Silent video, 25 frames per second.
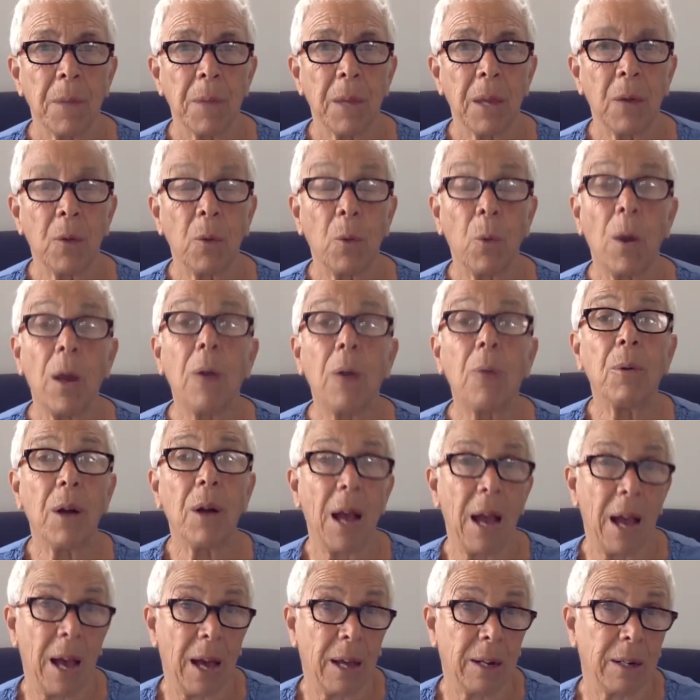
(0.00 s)
And while
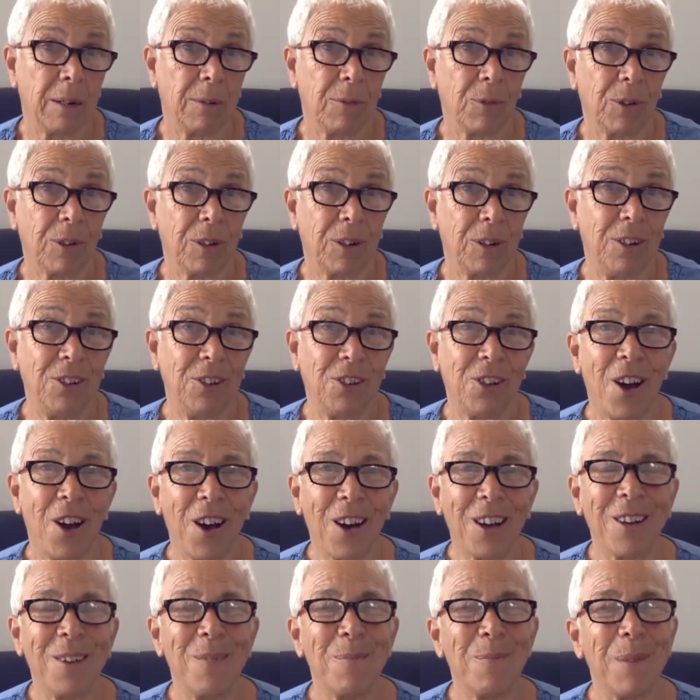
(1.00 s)
we're at it, we're going to
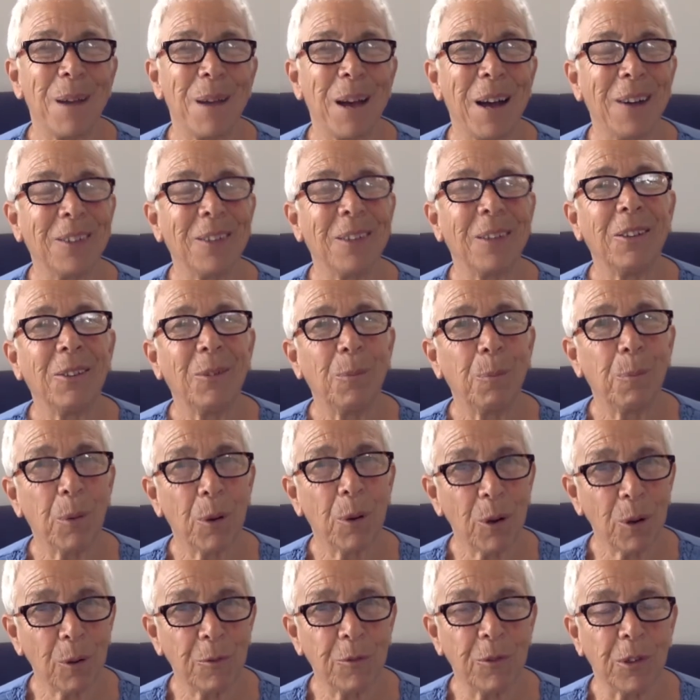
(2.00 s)
talk about it's
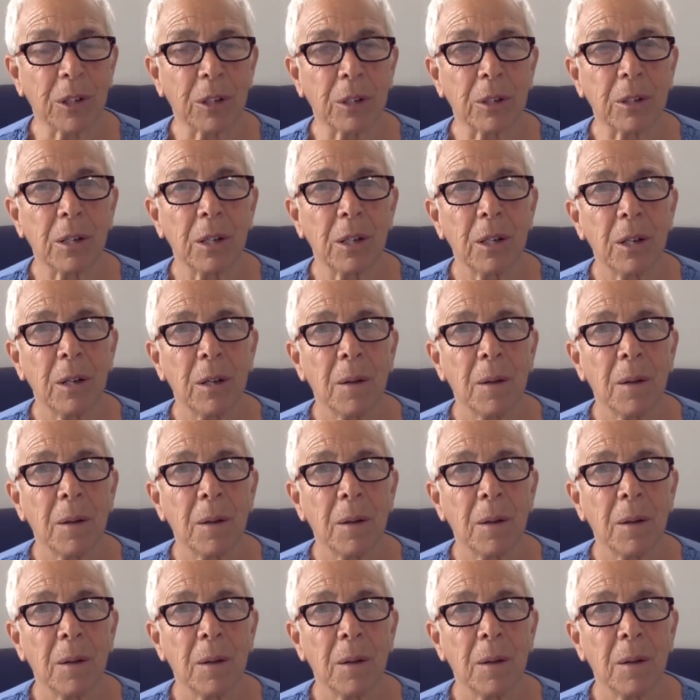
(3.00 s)
perfect.